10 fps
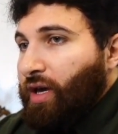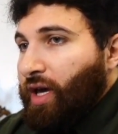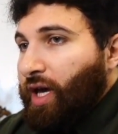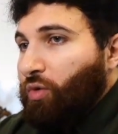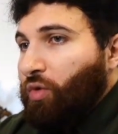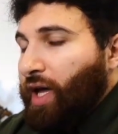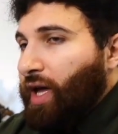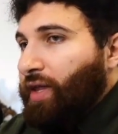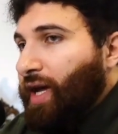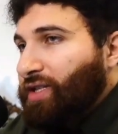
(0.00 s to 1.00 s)

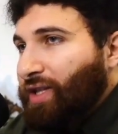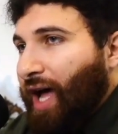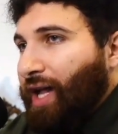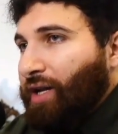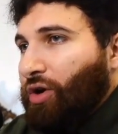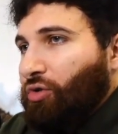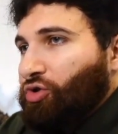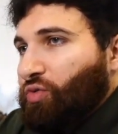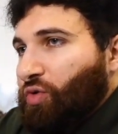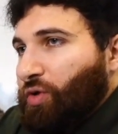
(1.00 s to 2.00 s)
And that's not
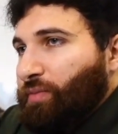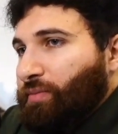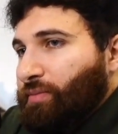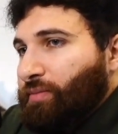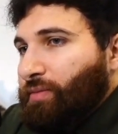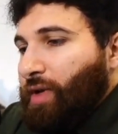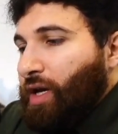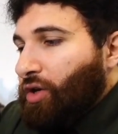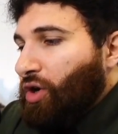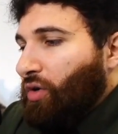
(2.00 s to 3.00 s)
negotiable.
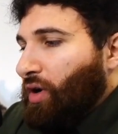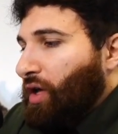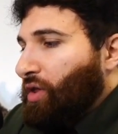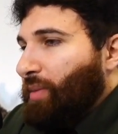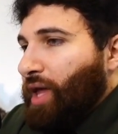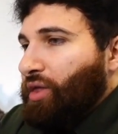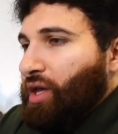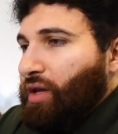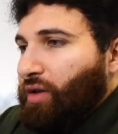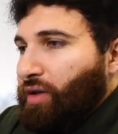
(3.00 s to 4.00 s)
You know, the
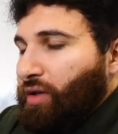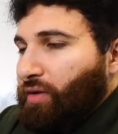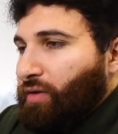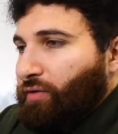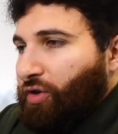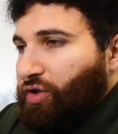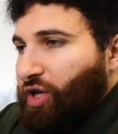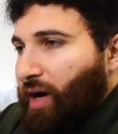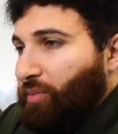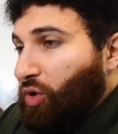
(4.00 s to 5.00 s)
method, for
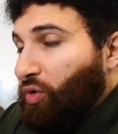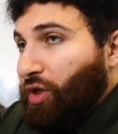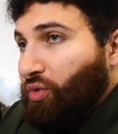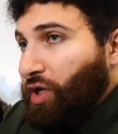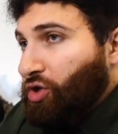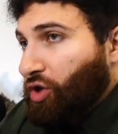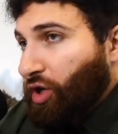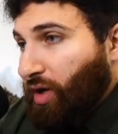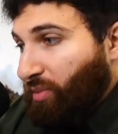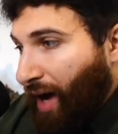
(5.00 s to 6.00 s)
example, with which you're
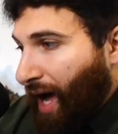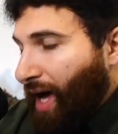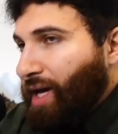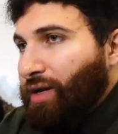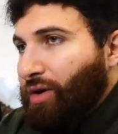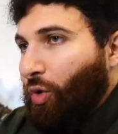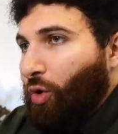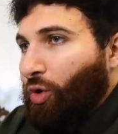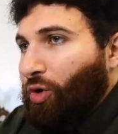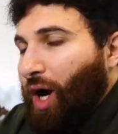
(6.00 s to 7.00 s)
going to mine
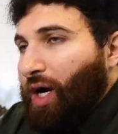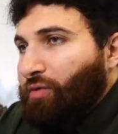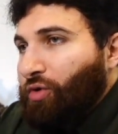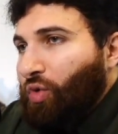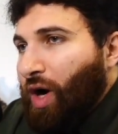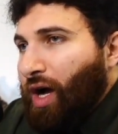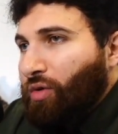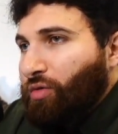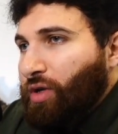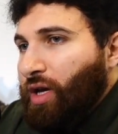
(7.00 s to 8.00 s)
ore out of the
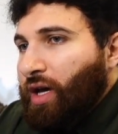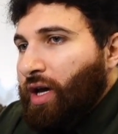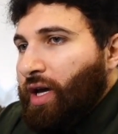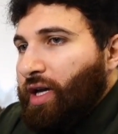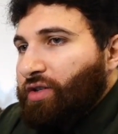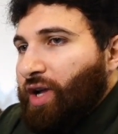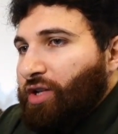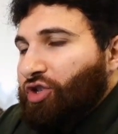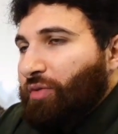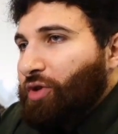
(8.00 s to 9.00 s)
ground is not
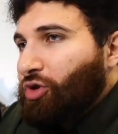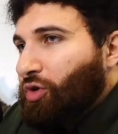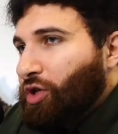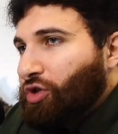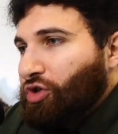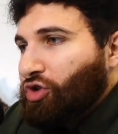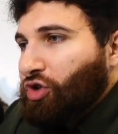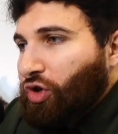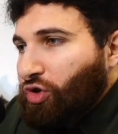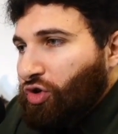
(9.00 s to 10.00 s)
something you can
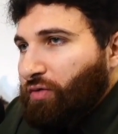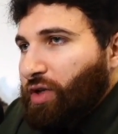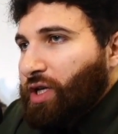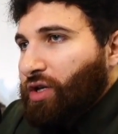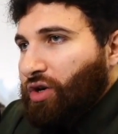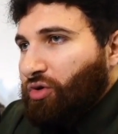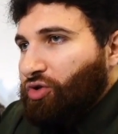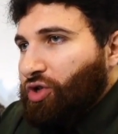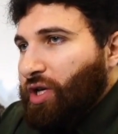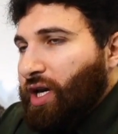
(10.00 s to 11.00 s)
discursively
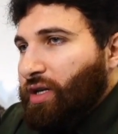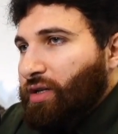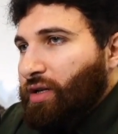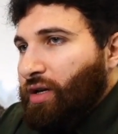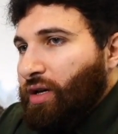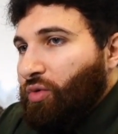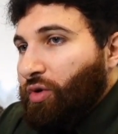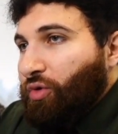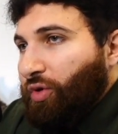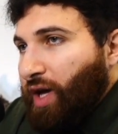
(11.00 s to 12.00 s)
negotiate
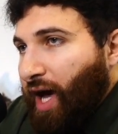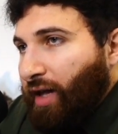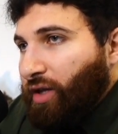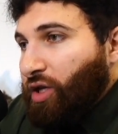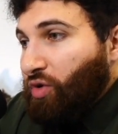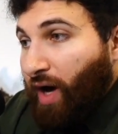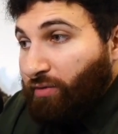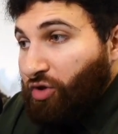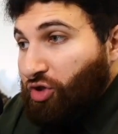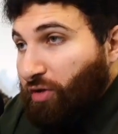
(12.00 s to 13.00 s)
with reality. You have
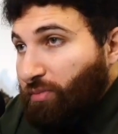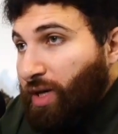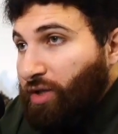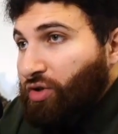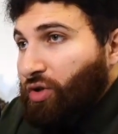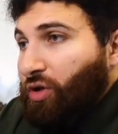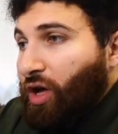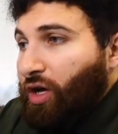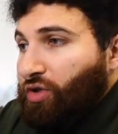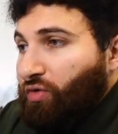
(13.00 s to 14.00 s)
to submit to the
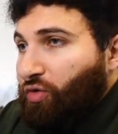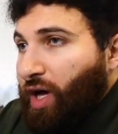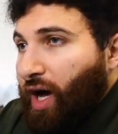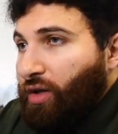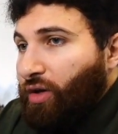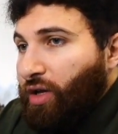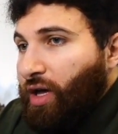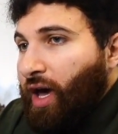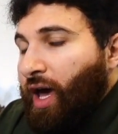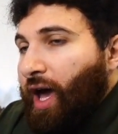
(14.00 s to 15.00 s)
laws of reality.
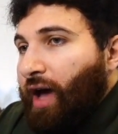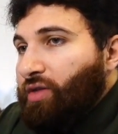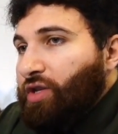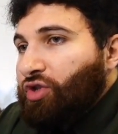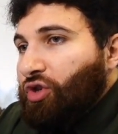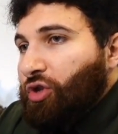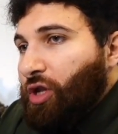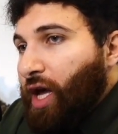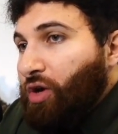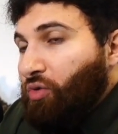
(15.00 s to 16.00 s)
And this
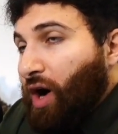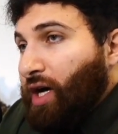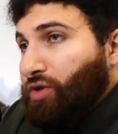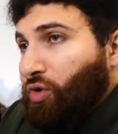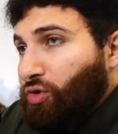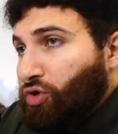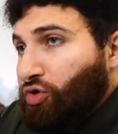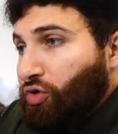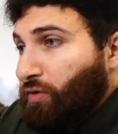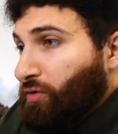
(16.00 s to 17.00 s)
likewise holds
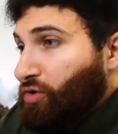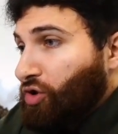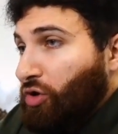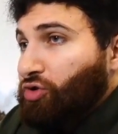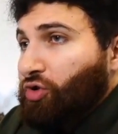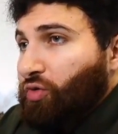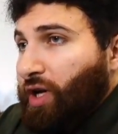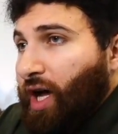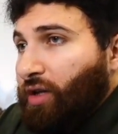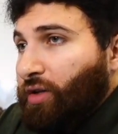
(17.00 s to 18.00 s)
true for social
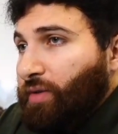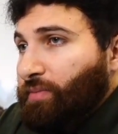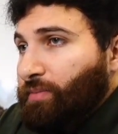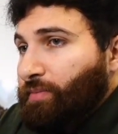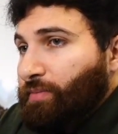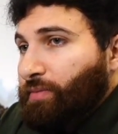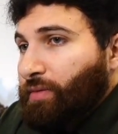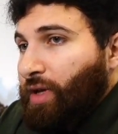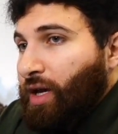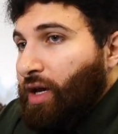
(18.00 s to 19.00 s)
reality.
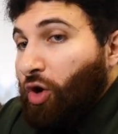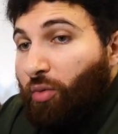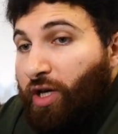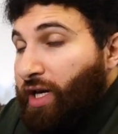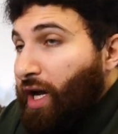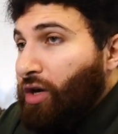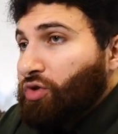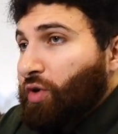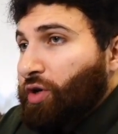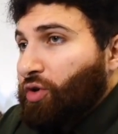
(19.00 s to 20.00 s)
Nobody
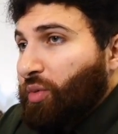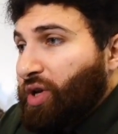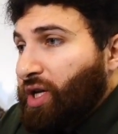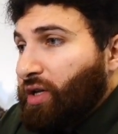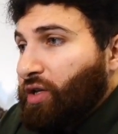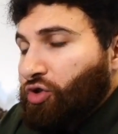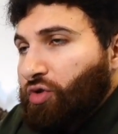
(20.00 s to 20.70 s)
cares what your opinion is.